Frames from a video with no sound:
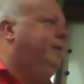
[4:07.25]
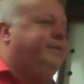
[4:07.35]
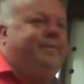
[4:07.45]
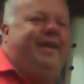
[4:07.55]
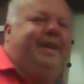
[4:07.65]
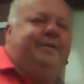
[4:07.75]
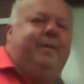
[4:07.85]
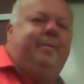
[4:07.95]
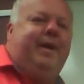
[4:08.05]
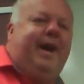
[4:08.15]
Some things
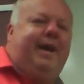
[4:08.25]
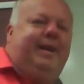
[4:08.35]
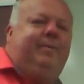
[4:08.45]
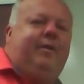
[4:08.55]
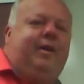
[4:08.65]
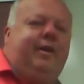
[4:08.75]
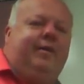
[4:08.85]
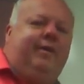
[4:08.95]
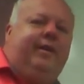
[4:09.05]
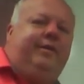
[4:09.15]
maybe I hadn't even thought
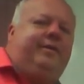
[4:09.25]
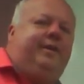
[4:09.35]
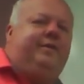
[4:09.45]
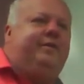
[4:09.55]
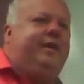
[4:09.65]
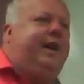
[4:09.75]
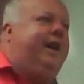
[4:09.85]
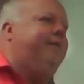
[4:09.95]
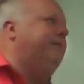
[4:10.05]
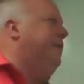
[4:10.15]
of that other teachers have,